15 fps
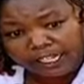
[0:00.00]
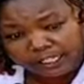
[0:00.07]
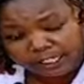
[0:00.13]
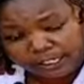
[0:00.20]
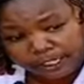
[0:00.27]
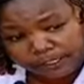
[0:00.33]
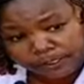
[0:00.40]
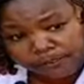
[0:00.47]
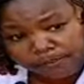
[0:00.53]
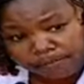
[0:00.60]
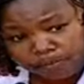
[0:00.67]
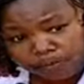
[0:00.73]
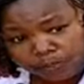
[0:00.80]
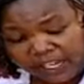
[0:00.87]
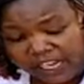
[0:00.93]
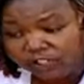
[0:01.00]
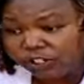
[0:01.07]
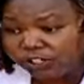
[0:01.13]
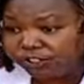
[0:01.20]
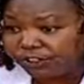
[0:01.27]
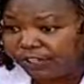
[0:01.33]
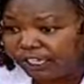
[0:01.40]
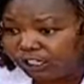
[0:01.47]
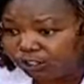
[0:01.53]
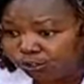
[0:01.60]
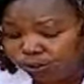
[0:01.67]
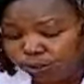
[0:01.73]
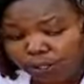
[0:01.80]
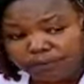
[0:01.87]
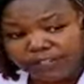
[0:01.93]
legislation. There is also the
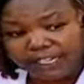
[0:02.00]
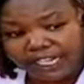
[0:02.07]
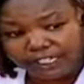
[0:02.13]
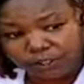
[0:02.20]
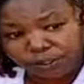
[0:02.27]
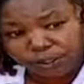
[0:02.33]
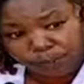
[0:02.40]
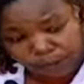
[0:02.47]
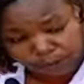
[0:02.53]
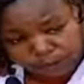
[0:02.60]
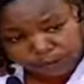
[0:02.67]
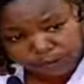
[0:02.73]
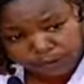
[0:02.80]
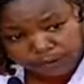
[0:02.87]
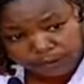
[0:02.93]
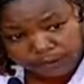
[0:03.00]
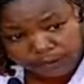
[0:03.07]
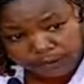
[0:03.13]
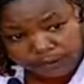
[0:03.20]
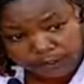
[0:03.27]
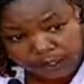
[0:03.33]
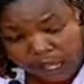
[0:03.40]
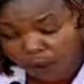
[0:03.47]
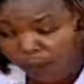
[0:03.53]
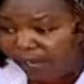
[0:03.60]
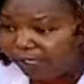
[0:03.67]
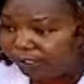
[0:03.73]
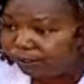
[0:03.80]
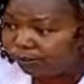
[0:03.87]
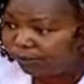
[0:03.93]
issue of the NADCO report. I
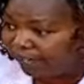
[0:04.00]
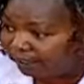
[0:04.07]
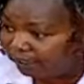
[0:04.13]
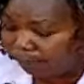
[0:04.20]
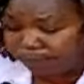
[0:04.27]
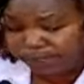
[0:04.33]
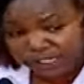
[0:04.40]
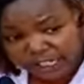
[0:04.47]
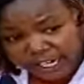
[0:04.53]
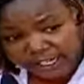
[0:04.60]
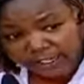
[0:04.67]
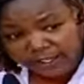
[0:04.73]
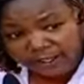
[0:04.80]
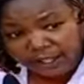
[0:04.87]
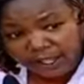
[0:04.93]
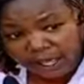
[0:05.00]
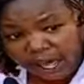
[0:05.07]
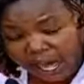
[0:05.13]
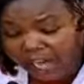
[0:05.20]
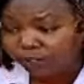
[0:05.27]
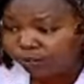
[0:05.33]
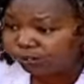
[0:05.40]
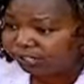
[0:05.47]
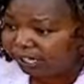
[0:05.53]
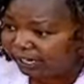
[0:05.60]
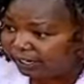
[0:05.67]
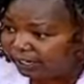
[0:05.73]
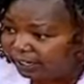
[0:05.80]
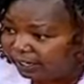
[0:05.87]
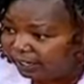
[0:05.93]
want to thank the president and to
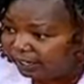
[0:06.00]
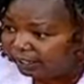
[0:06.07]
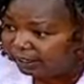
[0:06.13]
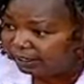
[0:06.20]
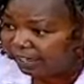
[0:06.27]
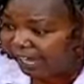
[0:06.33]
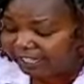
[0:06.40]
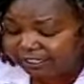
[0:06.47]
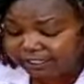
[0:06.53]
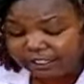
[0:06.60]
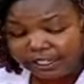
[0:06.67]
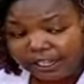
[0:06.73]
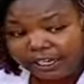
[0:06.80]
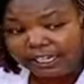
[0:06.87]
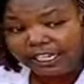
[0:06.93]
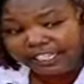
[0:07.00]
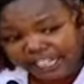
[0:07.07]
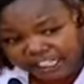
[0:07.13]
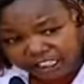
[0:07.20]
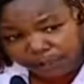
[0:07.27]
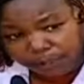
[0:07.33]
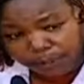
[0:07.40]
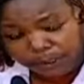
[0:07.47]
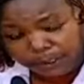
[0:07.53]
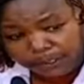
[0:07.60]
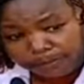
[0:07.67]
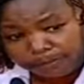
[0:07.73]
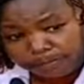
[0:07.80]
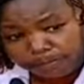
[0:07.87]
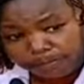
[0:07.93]
say that leadership
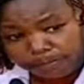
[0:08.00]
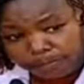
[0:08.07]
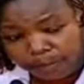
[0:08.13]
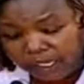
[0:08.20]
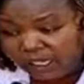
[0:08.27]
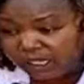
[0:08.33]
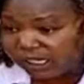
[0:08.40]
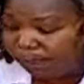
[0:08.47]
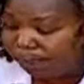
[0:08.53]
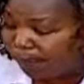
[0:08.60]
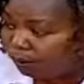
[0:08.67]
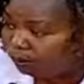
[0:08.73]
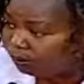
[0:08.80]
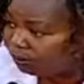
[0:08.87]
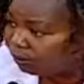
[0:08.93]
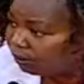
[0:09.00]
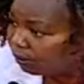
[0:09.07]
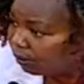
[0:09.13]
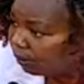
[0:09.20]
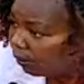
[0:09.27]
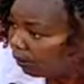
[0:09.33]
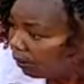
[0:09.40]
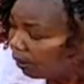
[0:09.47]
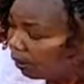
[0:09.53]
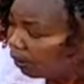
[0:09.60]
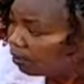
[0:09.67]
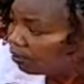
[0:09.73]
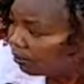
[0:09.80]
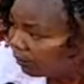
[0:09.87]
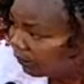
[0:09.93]
is about
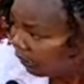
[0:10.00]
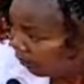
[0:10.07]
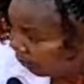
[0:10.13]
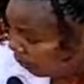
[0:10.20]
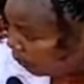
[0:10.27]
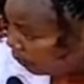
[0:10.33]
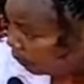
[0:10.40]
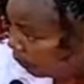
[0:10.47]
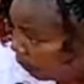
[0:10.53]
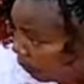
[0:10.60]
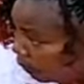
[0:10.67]
consultation.